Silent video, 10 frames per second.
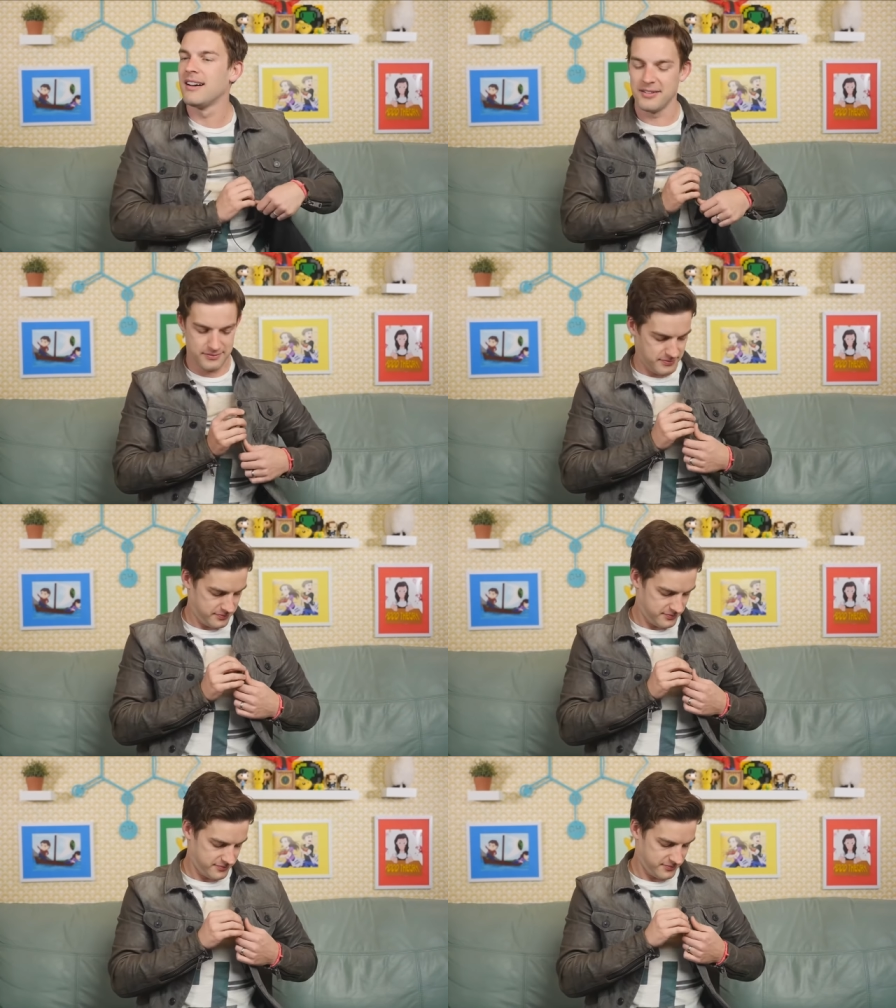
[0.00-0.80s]
Yeah, it's
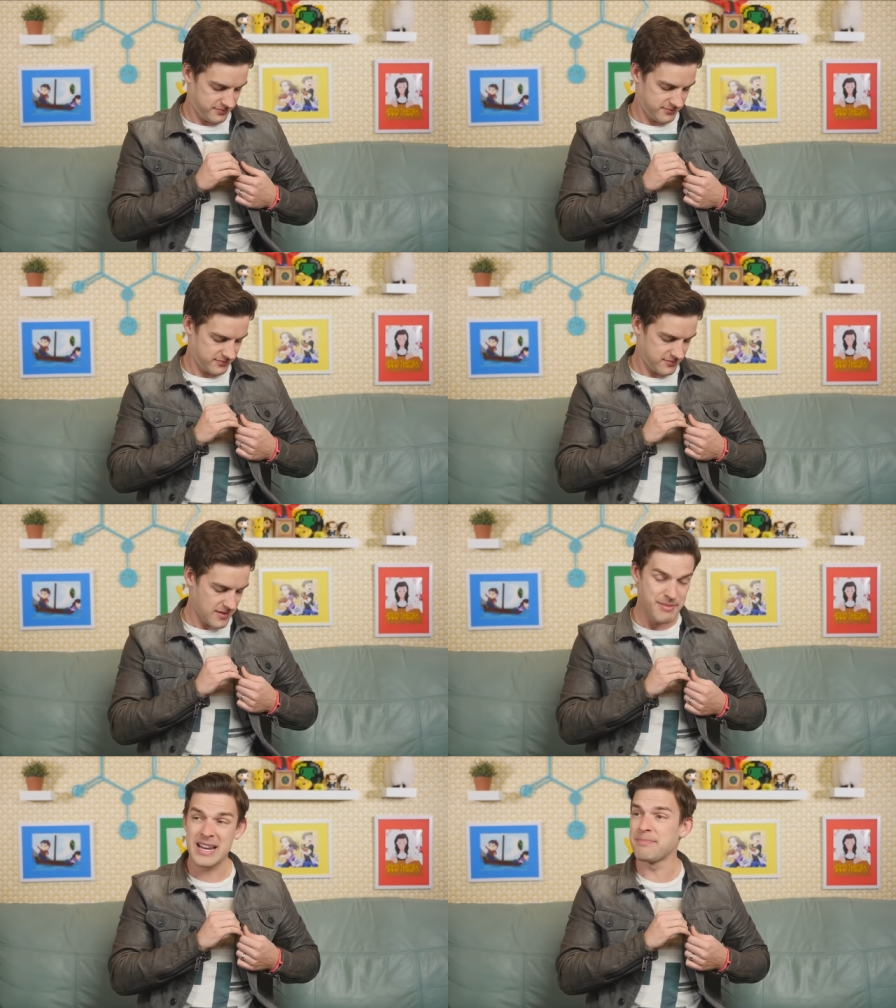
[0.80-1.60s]
it's doing the thing.
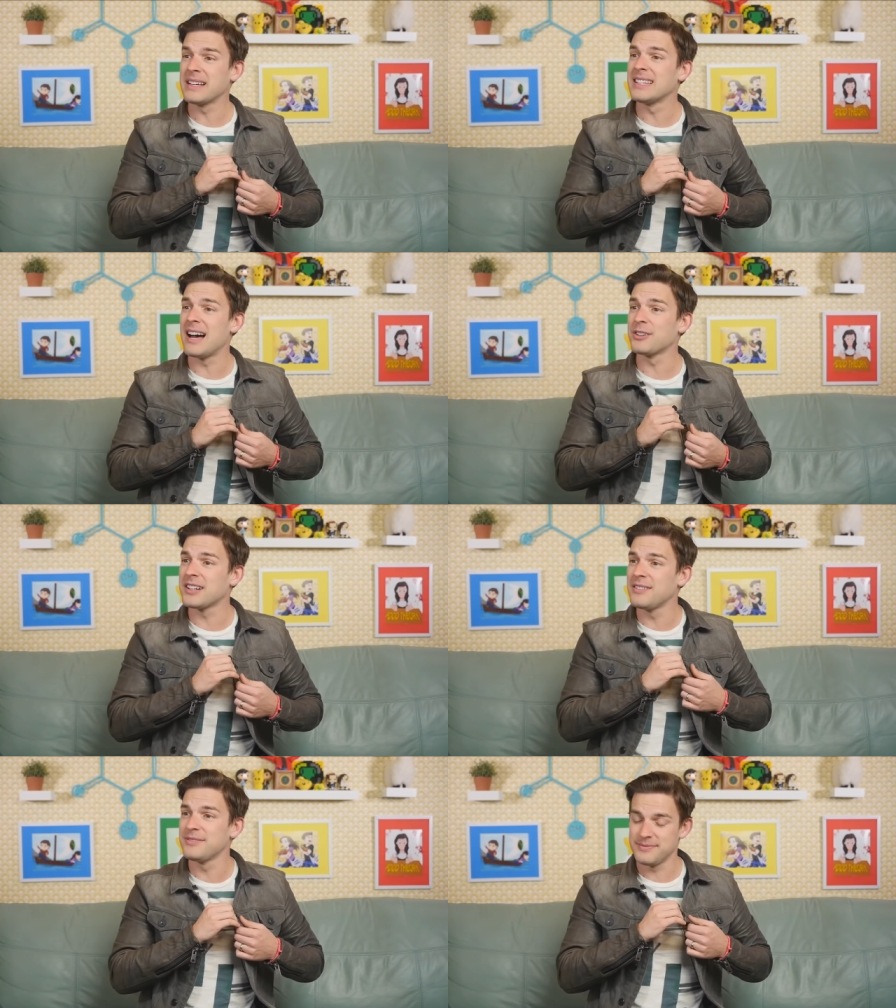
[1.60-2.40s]
Am I not being loud
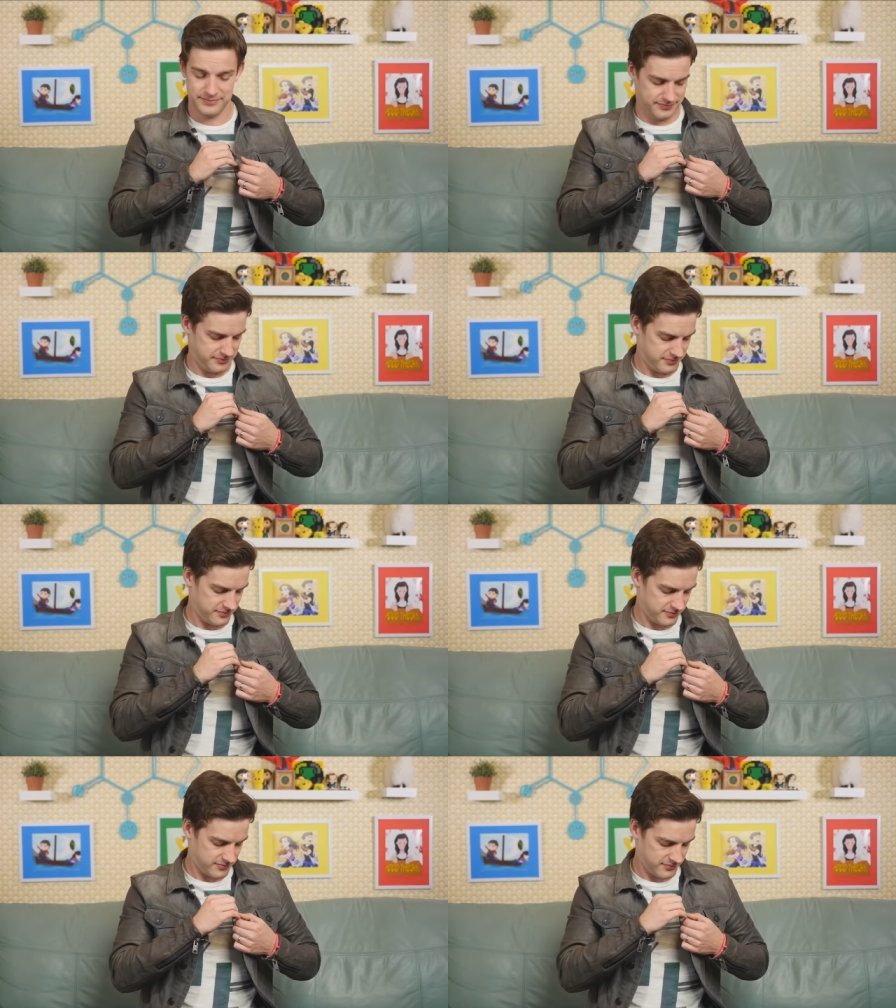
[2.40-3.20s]
enough? No, you are.
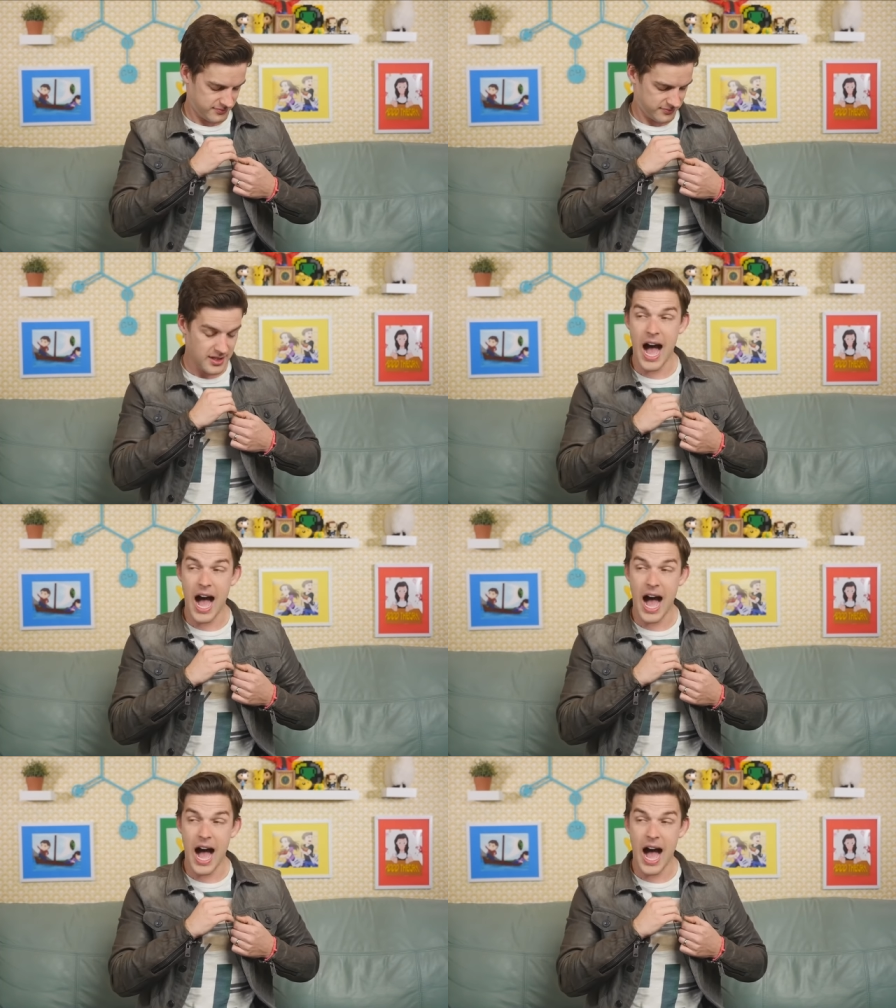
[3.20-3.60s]
It's hitting your.